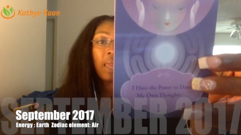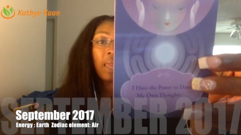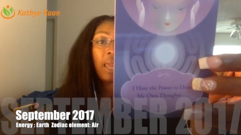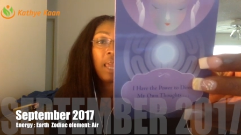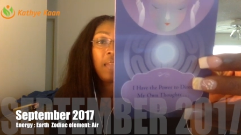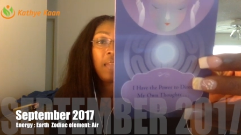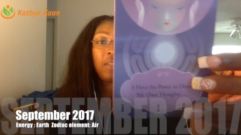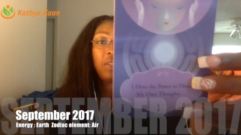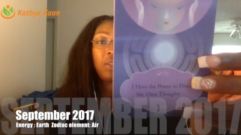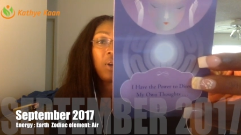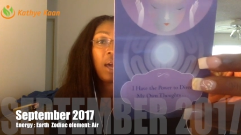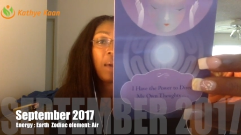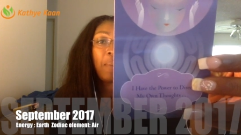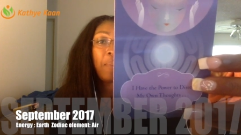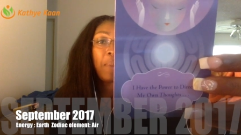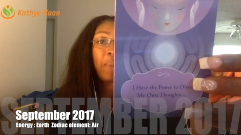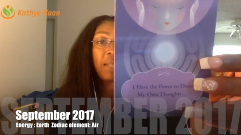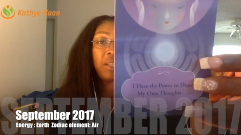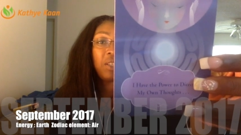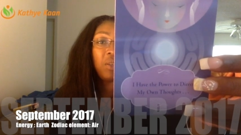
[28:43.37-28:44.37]
into a
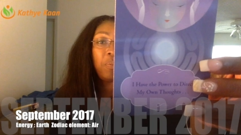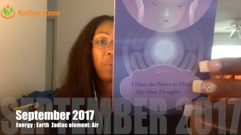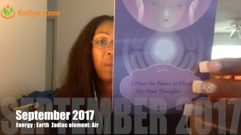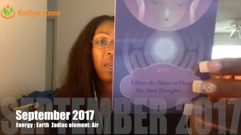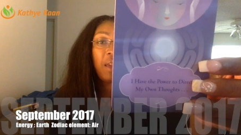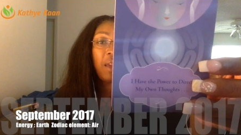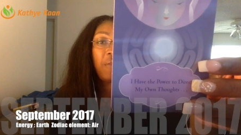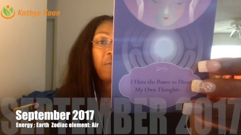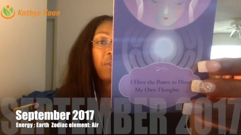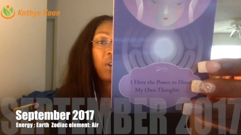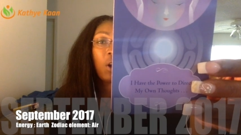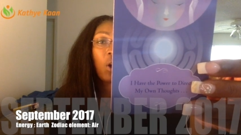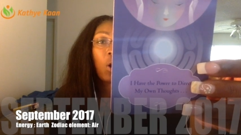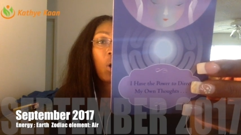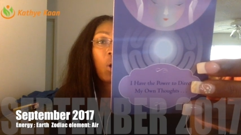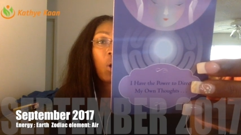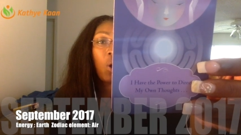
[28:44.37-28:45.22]
better behavior,